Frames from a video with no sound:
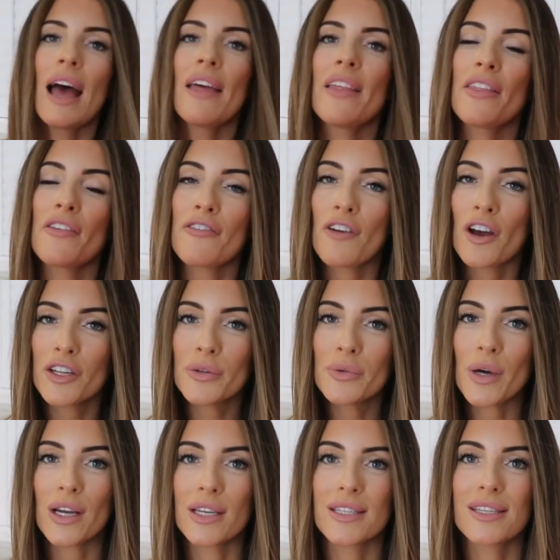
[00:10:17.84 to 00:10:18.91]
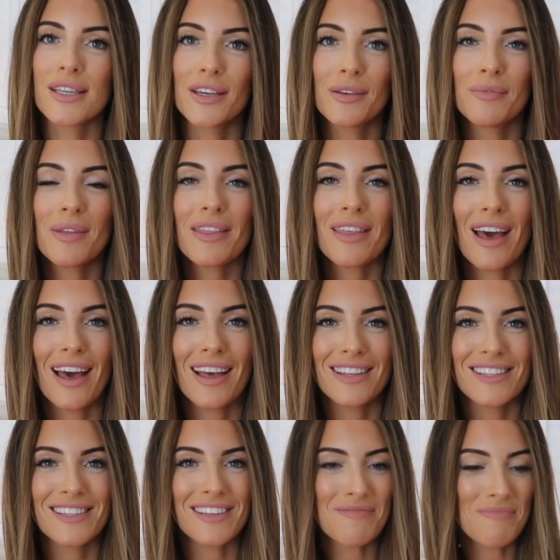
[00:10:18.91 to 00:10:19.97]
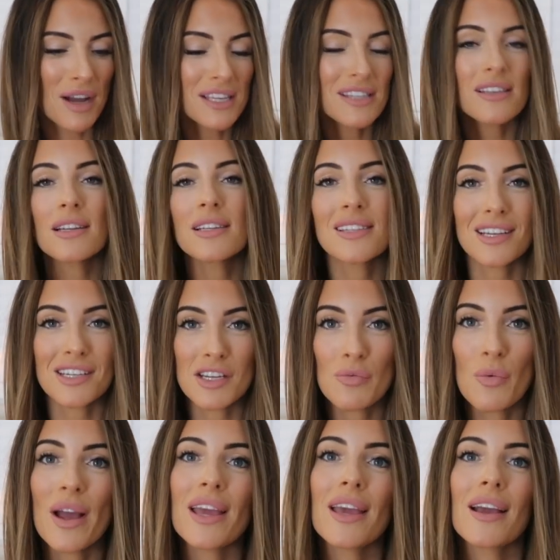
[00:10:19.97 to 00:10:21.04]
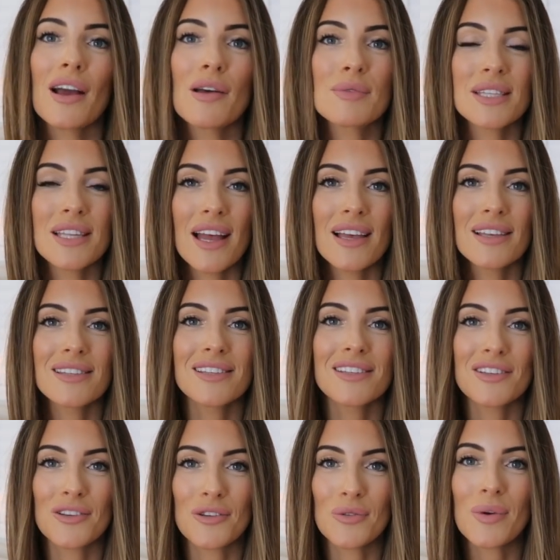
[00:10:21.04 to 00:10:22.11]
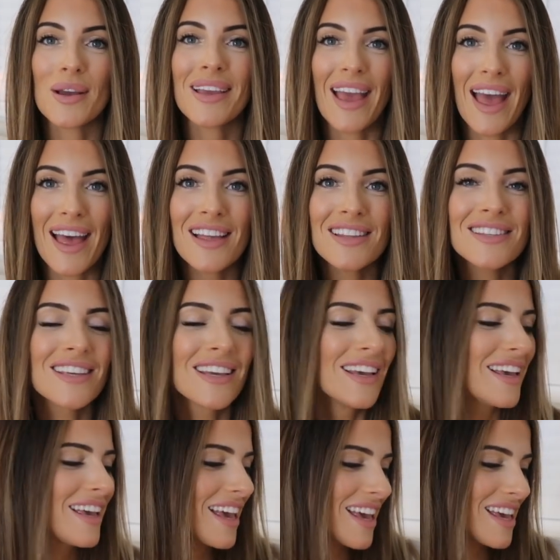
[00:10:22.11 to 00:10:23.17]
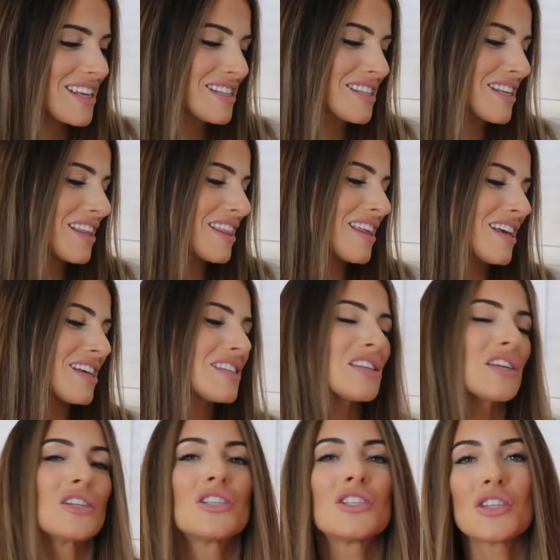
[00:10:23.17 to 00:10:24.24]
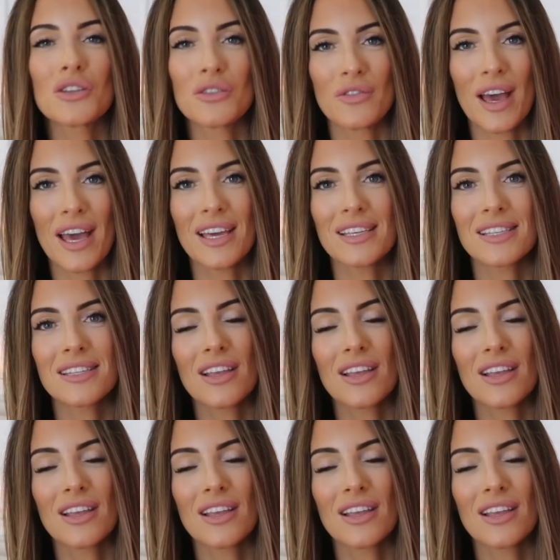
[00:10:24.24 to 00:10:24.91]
And then the final item that my son is actually waiting upstairs to get is this duvet.